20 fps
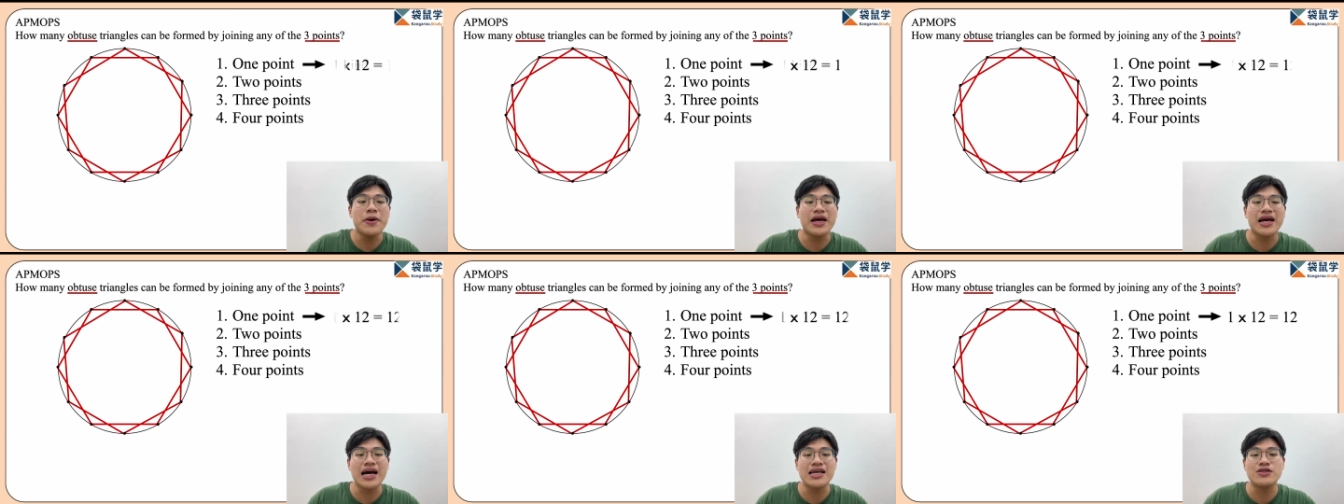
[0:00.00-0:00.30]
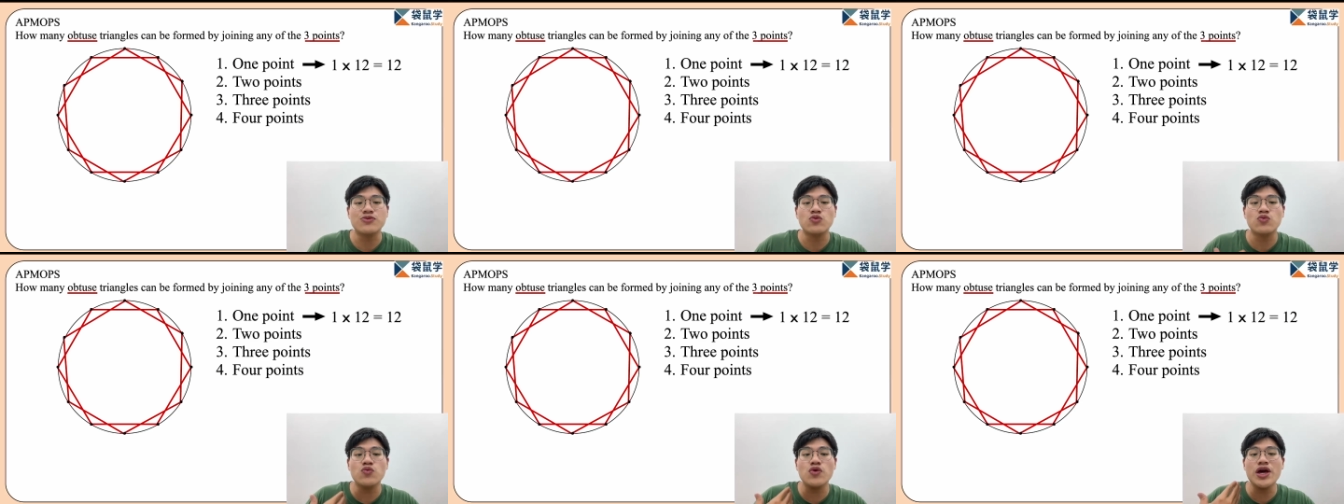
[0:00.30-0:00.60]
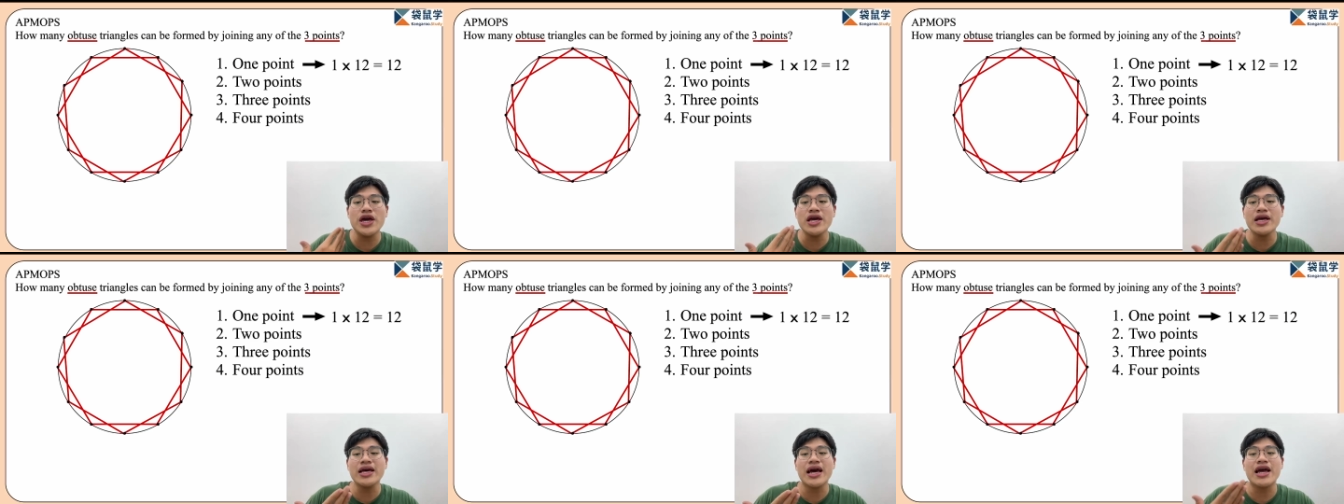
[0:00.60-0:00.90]
because
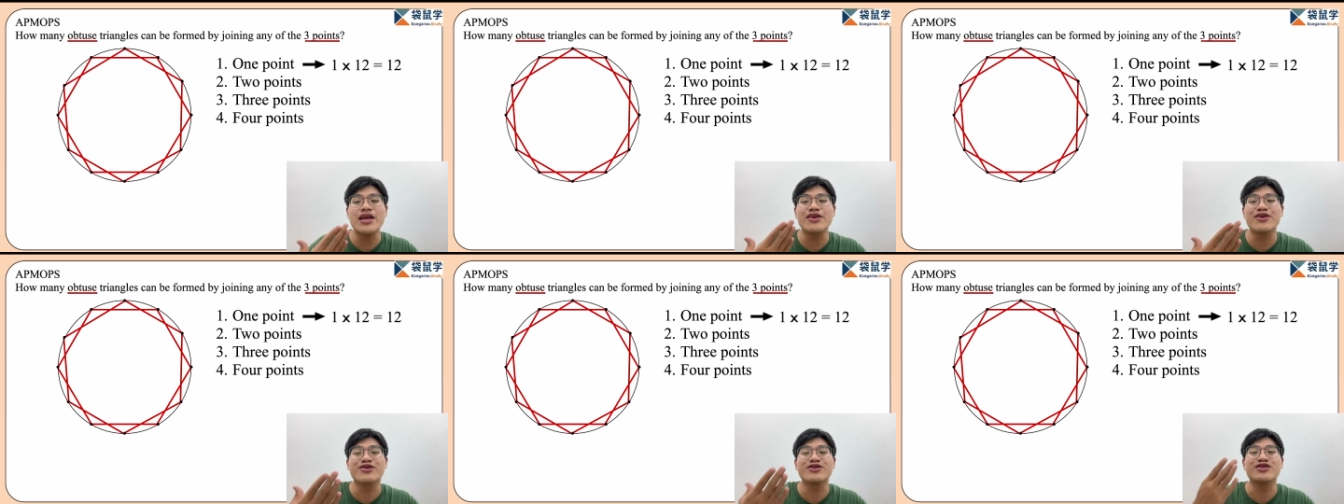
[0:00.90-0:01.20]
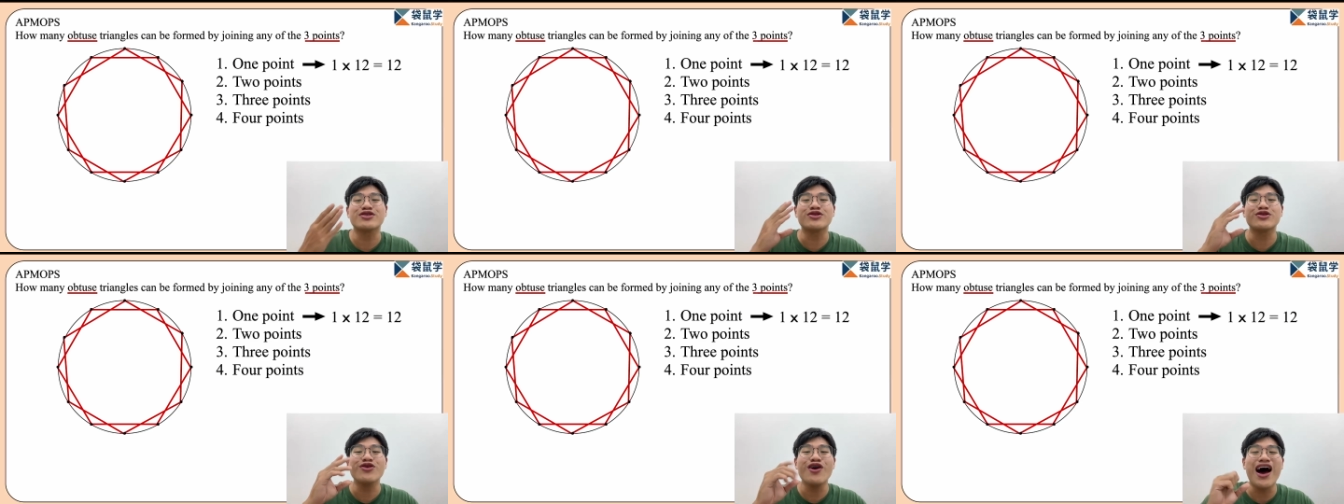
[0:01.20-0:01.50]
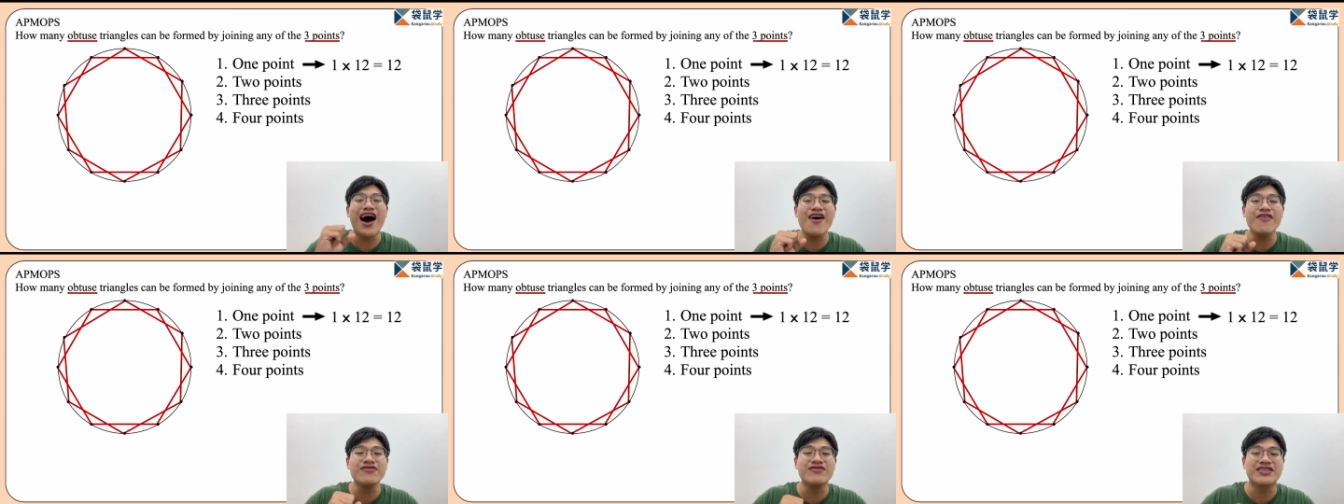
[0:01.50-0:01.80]
we can use
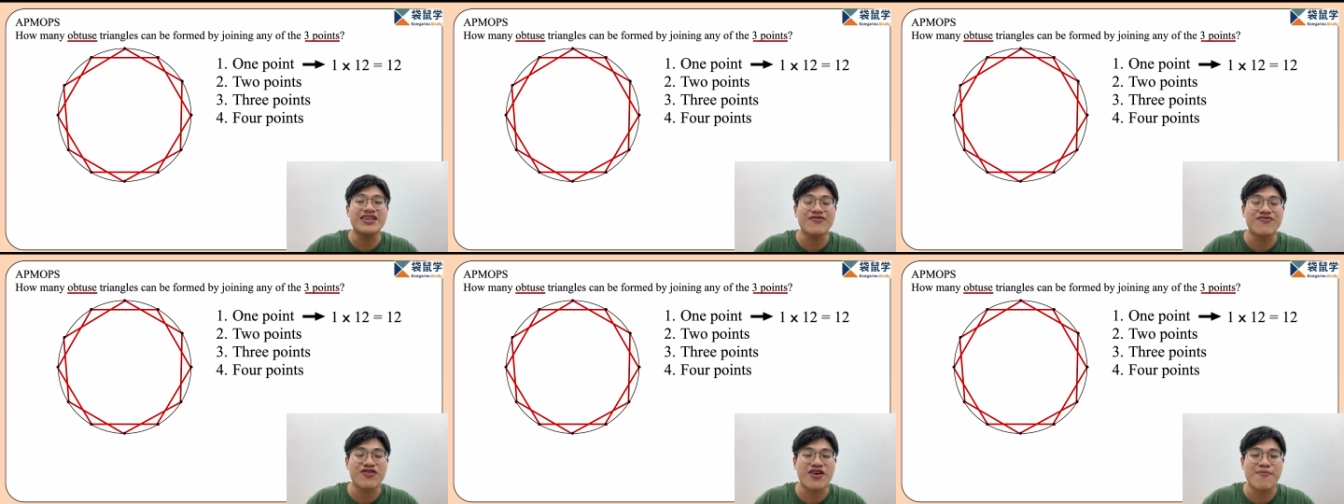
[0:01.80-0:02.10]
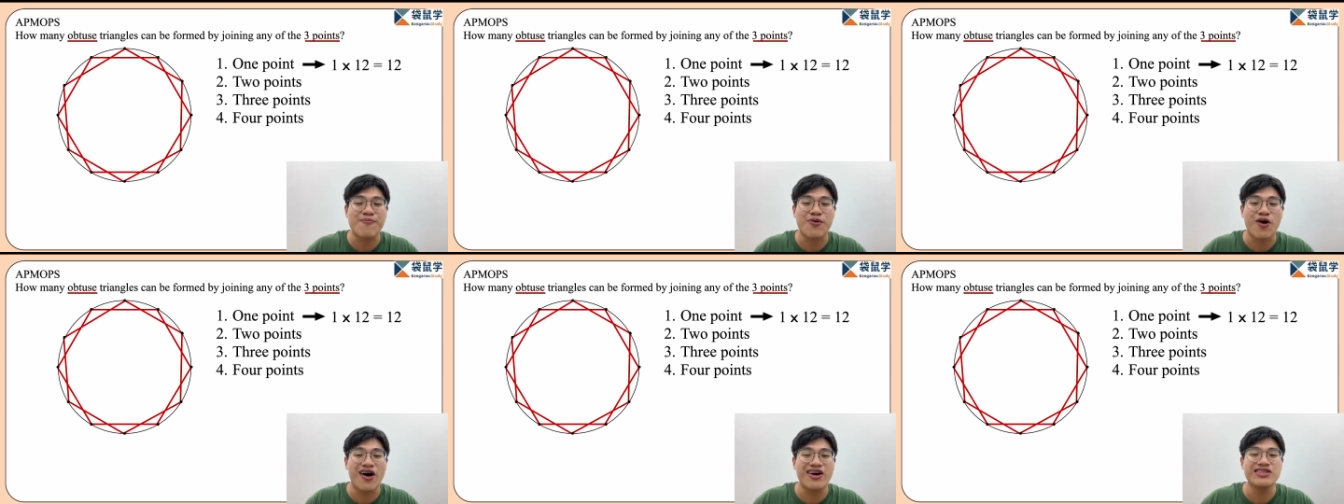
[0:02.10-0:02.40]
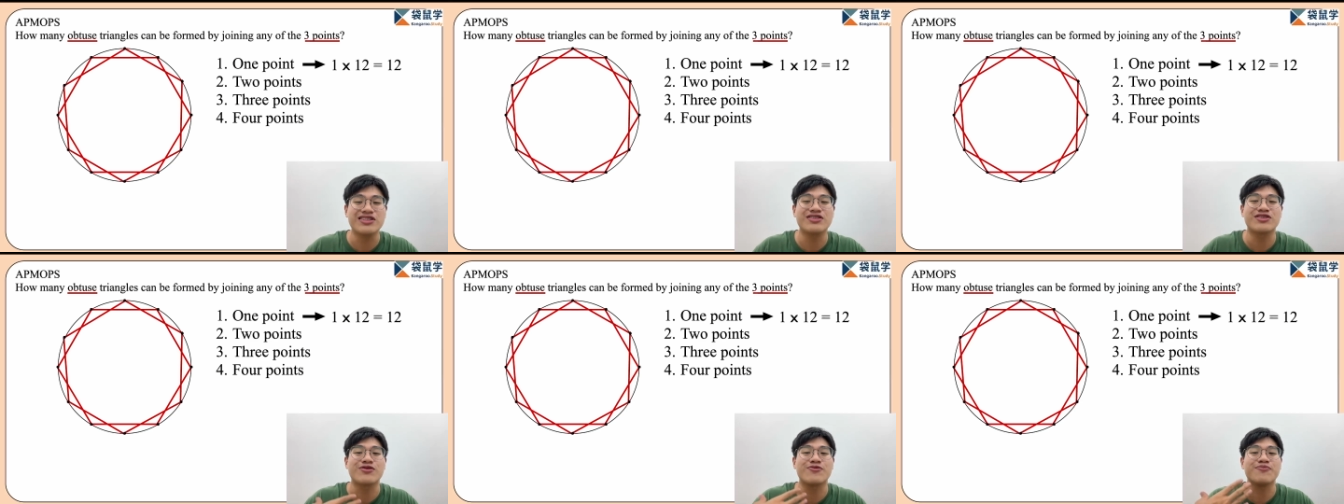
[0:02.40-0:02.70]
12 different
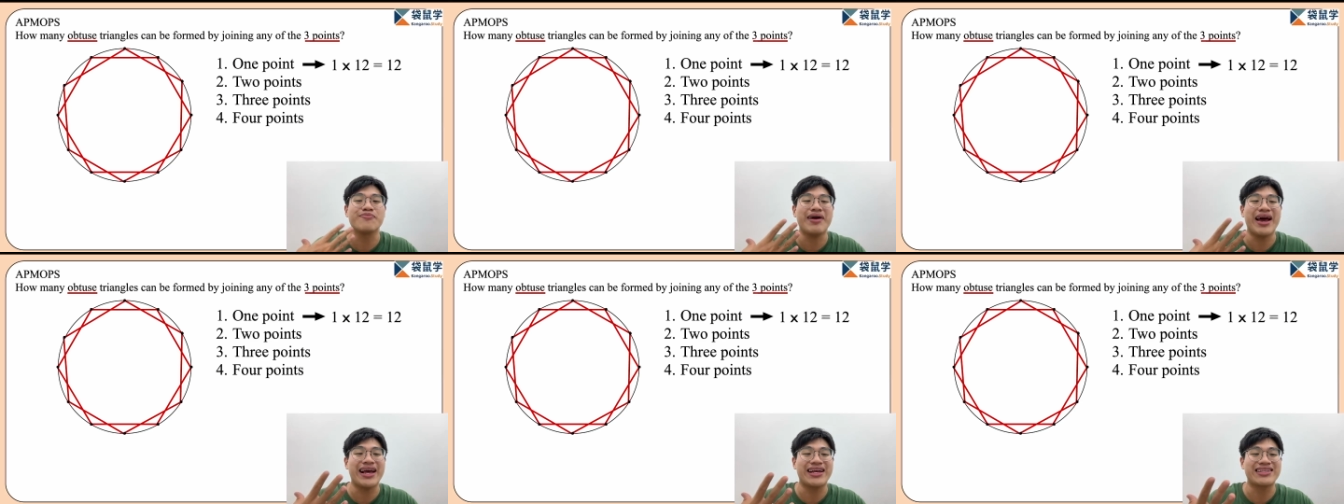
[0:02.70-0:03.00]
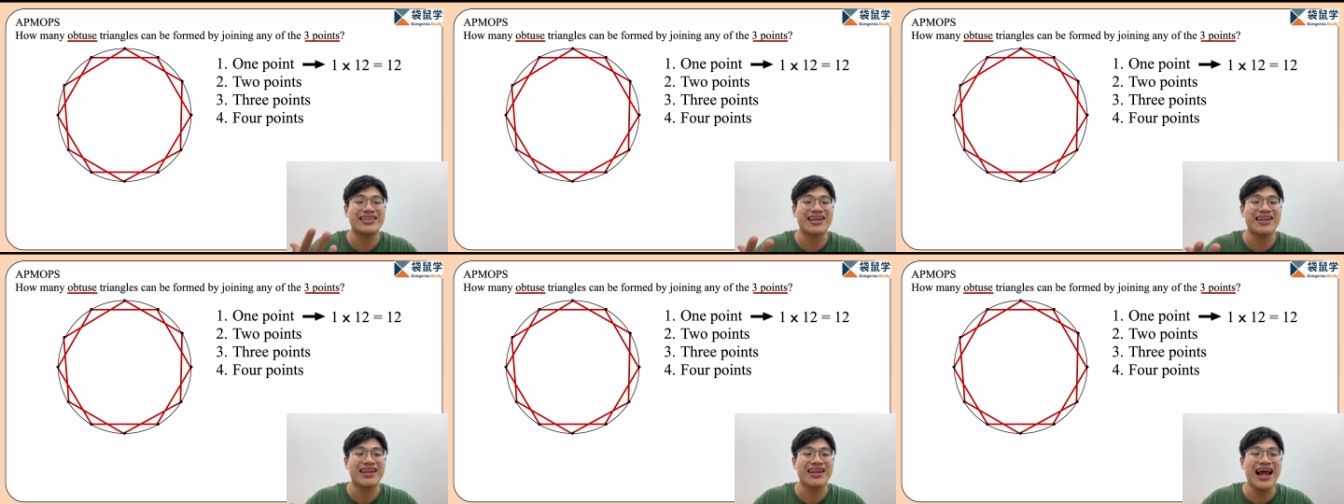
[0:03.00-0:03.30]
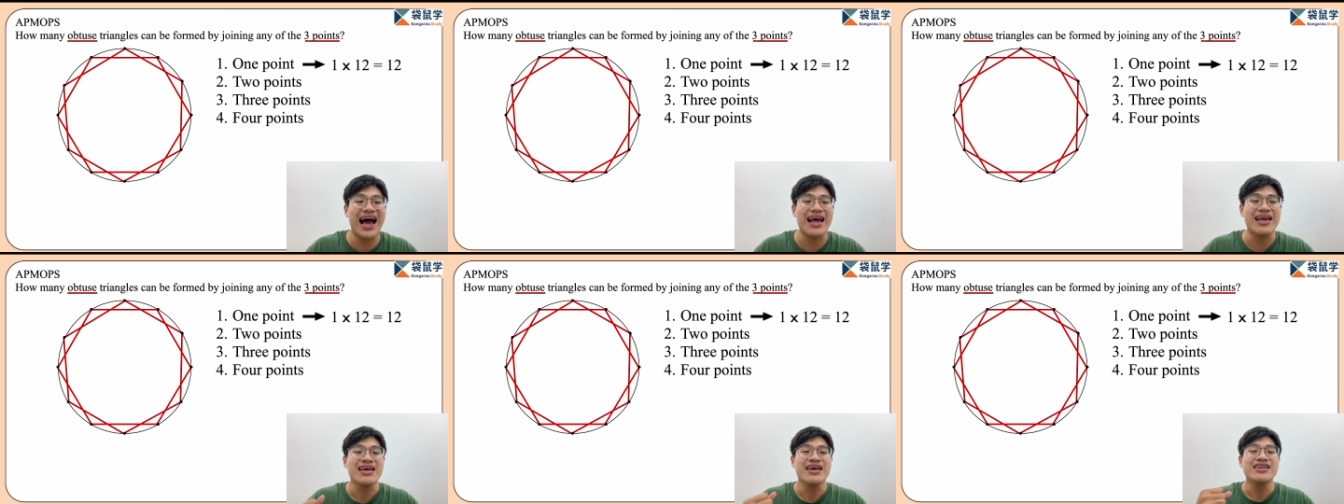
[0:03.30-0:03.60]
points to make the
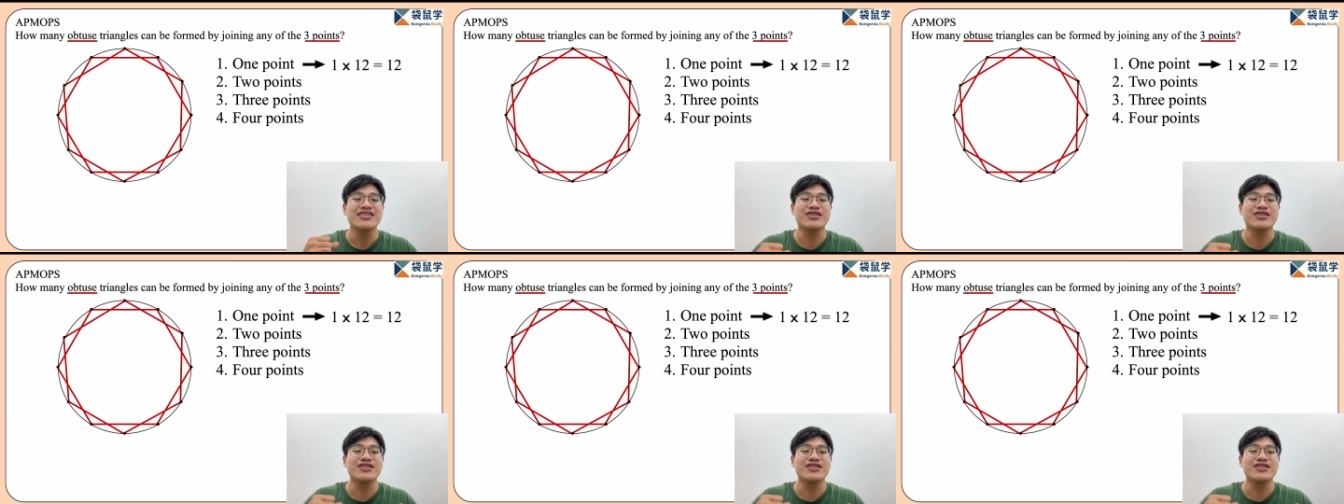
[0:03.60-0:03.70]
line.